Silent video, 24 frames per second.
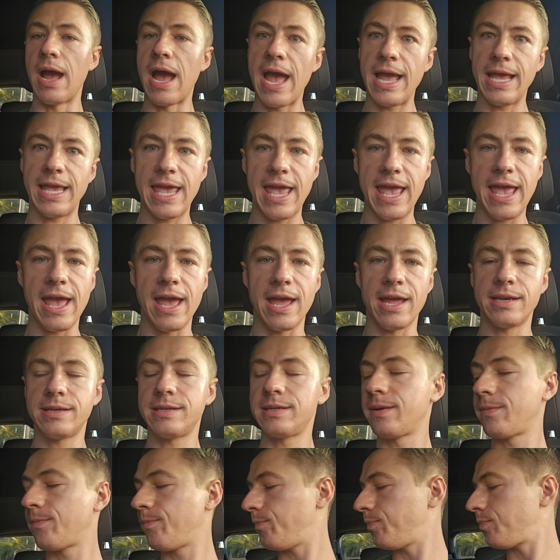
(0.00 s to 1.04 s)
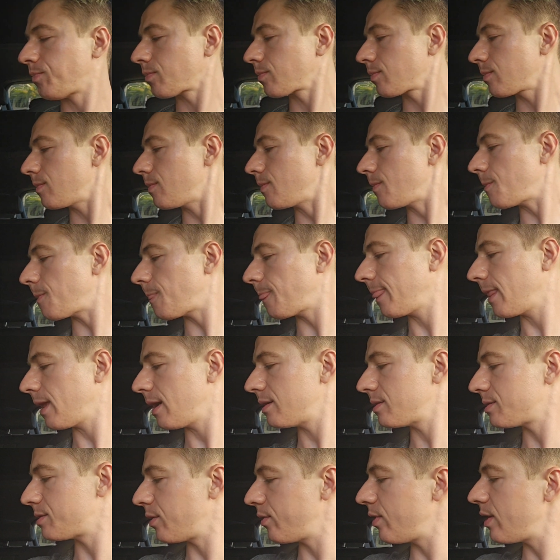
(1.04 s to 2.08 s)
I can't.
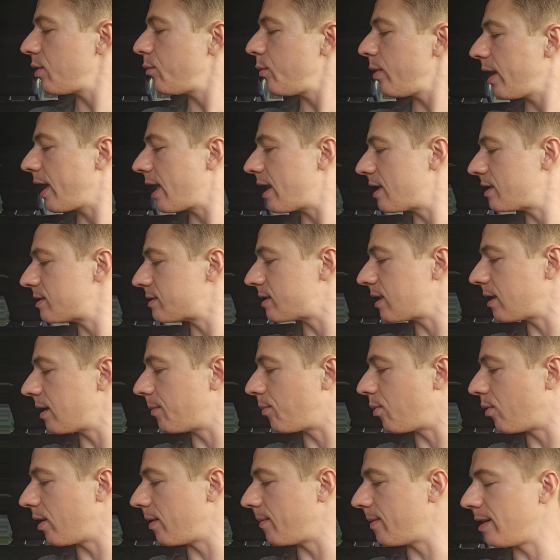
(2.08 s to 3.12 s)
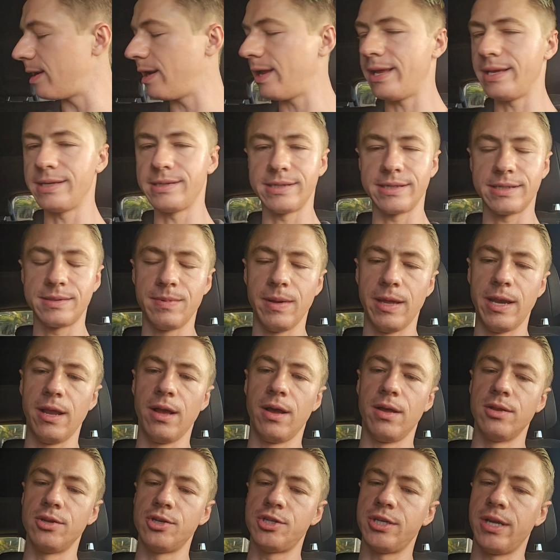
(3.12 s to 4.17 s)
So then we get into the appointment, and he's
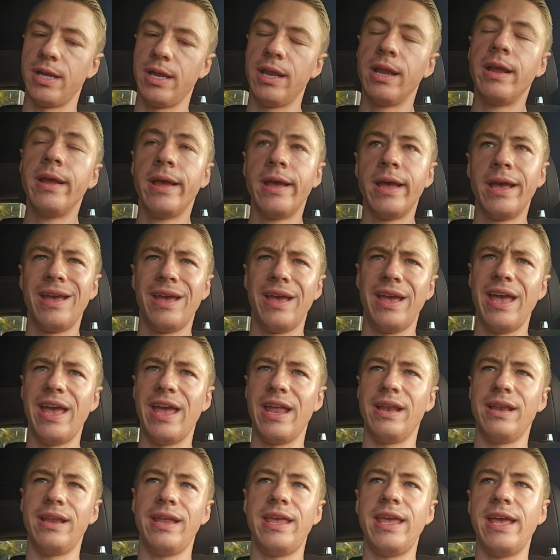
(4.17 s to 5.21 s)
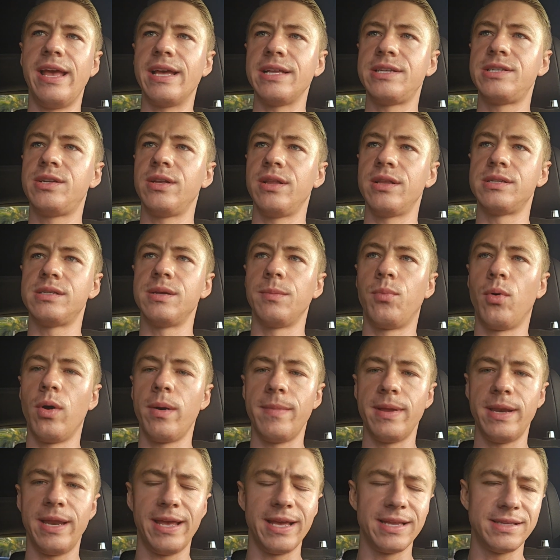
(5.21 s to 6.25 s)
explaining all the shit. And he gets to this
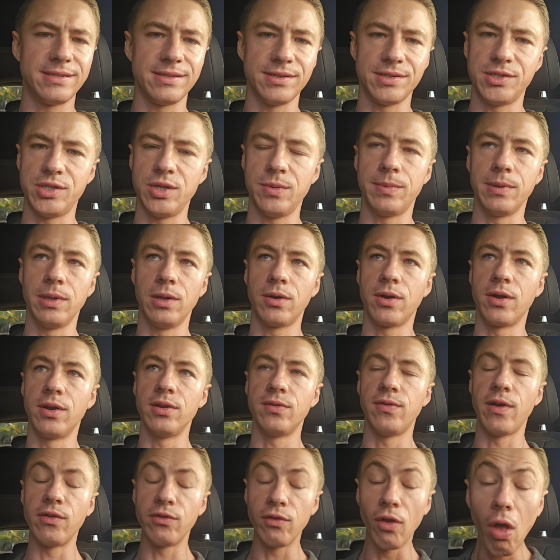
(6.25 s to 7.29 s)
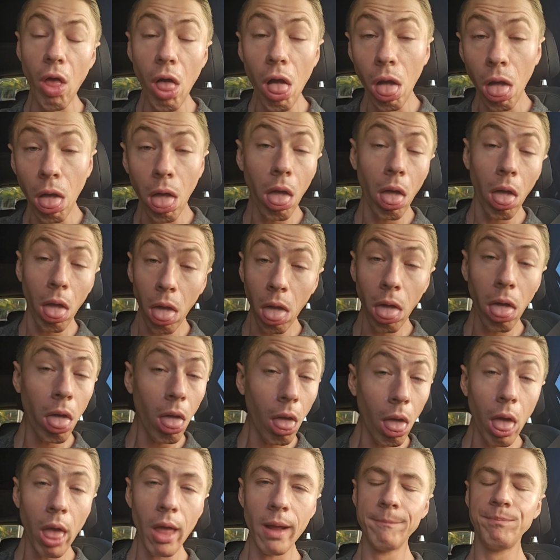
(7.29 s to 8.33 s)
appointment, he gets a stupid look on his face.
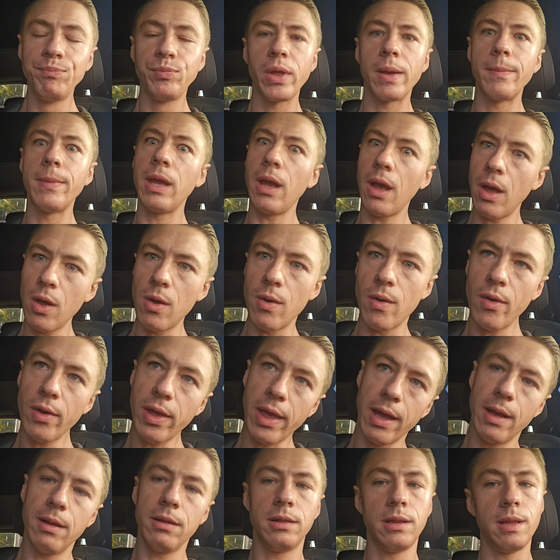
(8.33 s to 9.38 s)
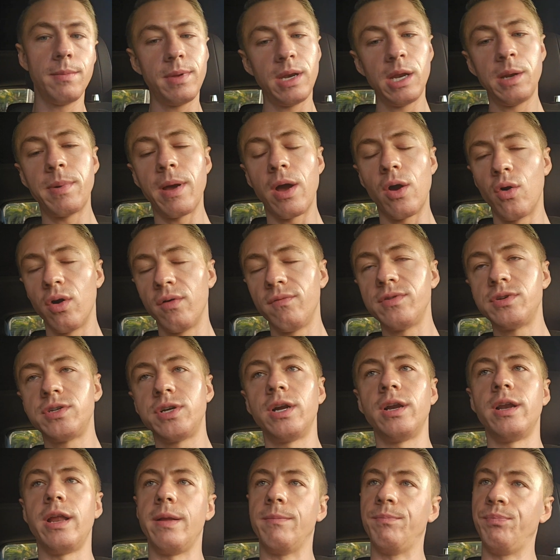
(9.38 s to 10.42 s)
I'm like, oh, okay, limited power of
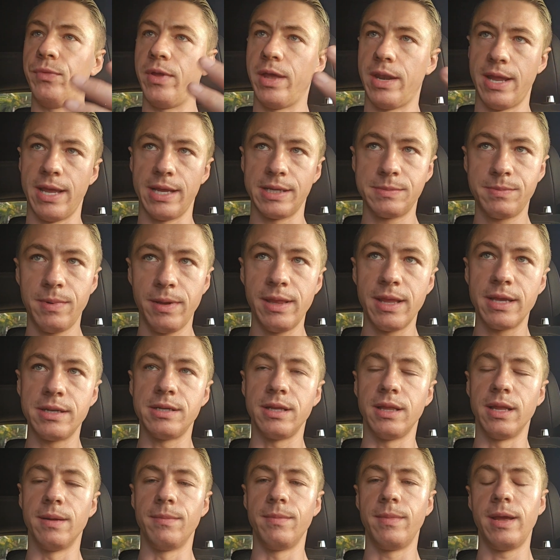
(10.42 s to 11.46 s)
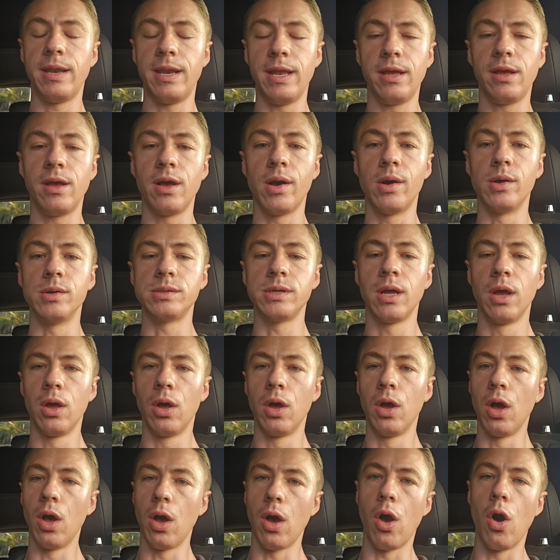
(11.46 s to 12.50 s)
attorney. And I explained that to them. And he goes,
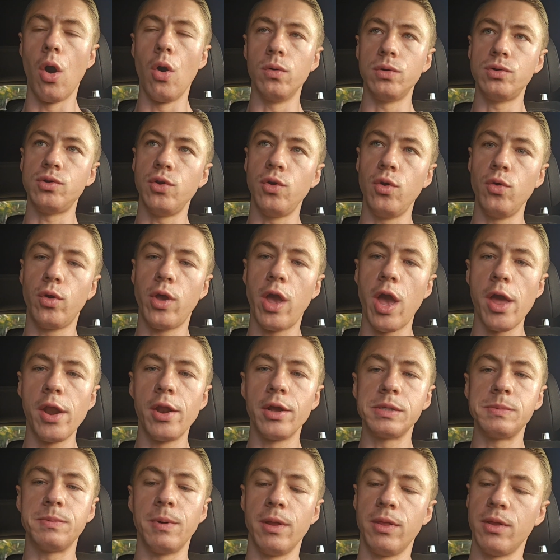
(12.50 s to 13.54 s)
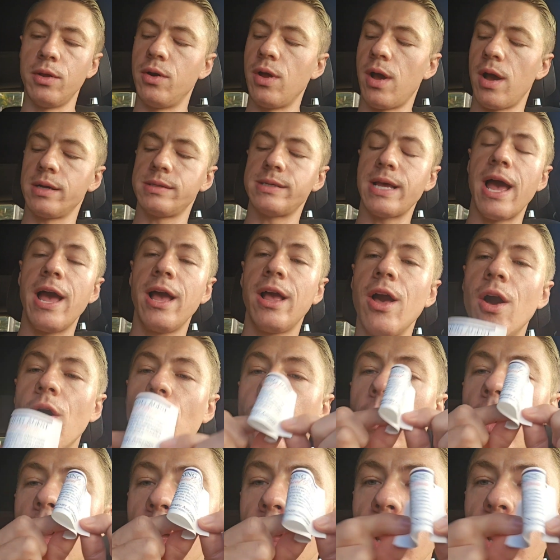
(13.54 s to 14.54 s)
oh, so you can explain the docs. I go,